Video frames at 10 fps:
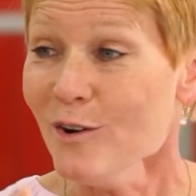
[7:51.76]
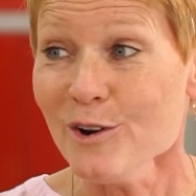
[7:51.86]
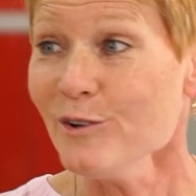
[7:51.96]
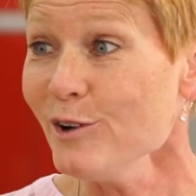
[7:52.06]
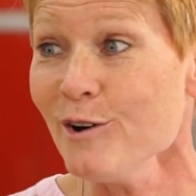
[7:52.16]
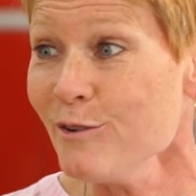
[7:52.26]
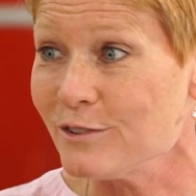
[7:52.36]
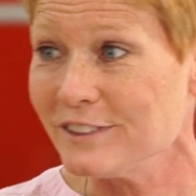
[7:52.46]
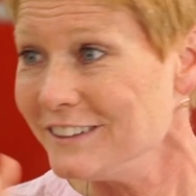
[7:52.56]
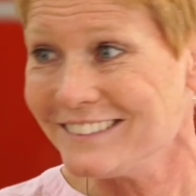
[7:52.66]
no, no,
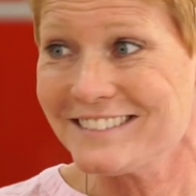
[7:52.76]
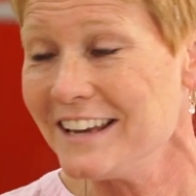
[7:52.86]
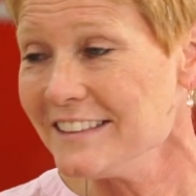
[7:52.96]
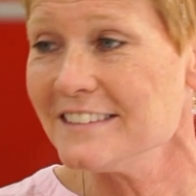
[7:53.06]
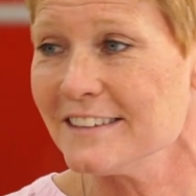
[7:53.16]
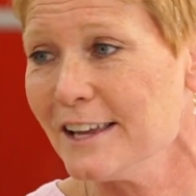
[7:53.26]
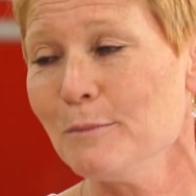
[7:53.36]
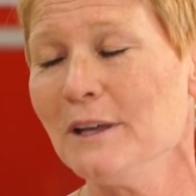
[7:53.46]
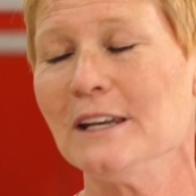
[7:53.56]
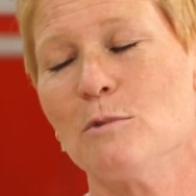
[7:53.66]
no, it's not the
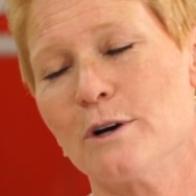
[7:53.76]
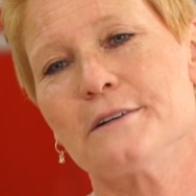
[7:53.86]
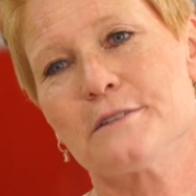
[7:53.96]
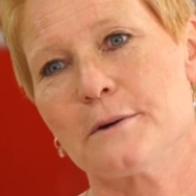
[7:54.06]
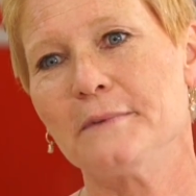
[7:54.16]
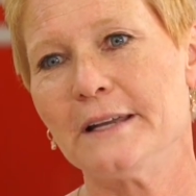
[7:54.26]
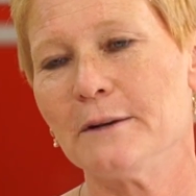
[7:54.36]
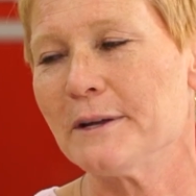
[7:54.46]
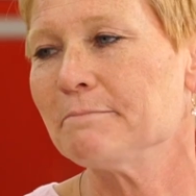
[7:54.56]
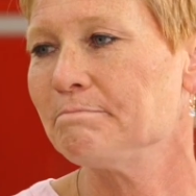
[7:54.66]
same anymore. Right. So That's
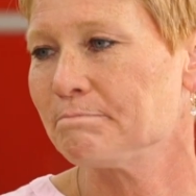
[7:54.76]
anyway. Right.